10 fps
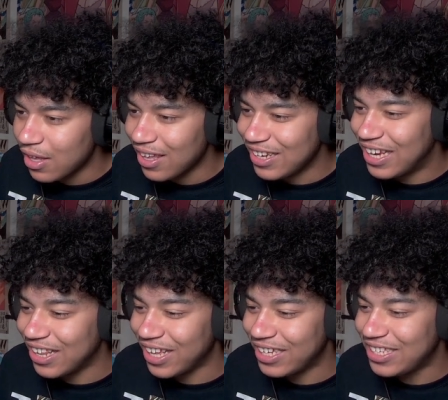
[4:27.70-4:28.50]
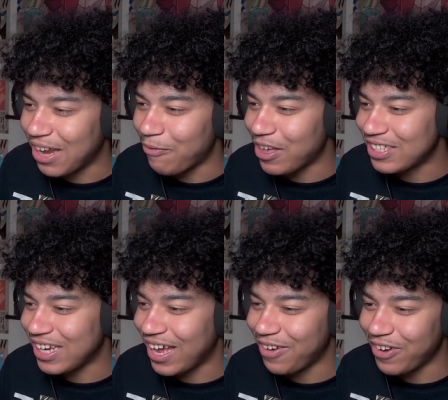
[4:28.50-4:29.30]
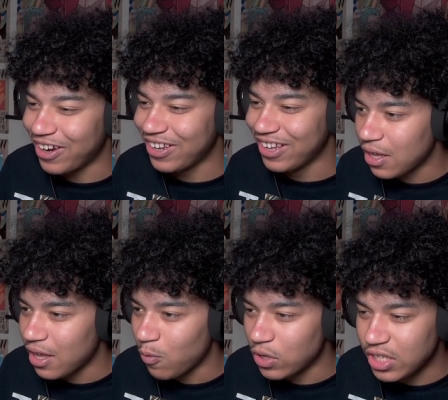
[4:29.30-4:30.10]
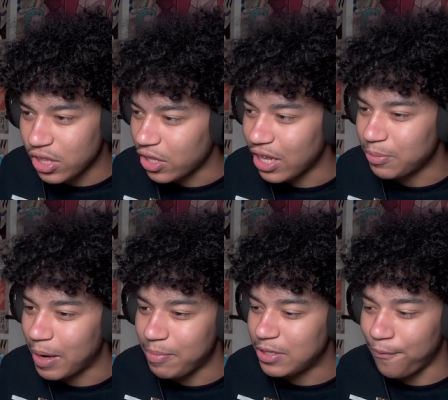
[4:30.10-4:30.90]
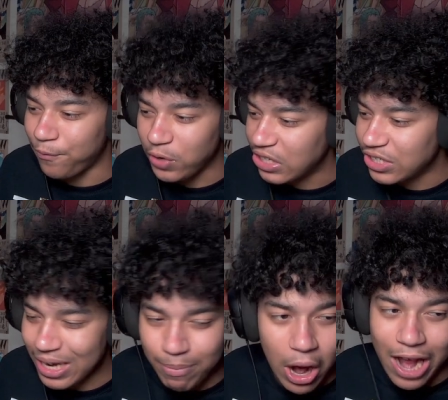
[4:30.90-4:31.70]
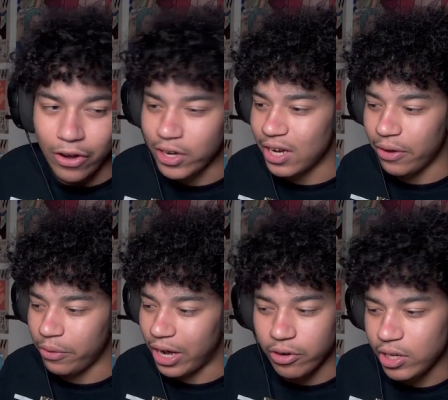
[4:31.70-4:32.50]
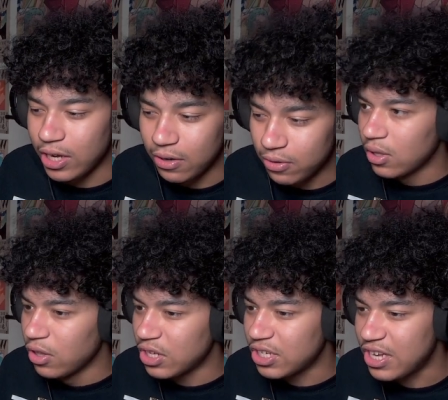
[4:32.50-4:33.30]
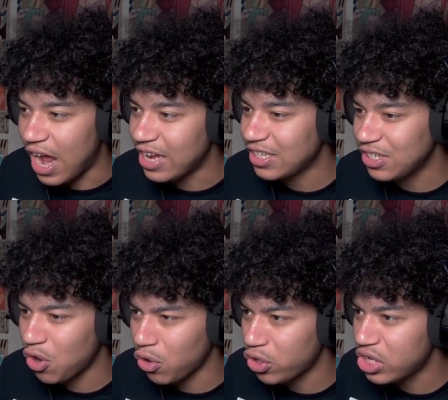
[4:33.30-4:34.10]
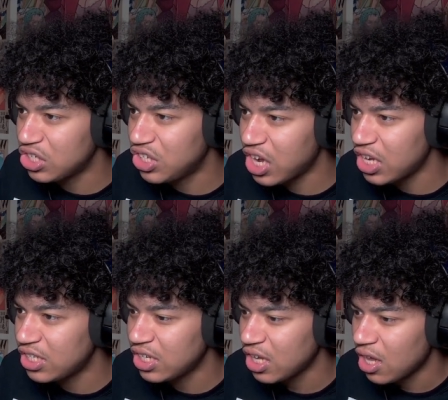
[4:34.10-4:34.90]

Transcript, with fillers: So let's step outside, bro. What does it look like? It's about to be some freak shit, bro. I already know. The sky is dark and shit.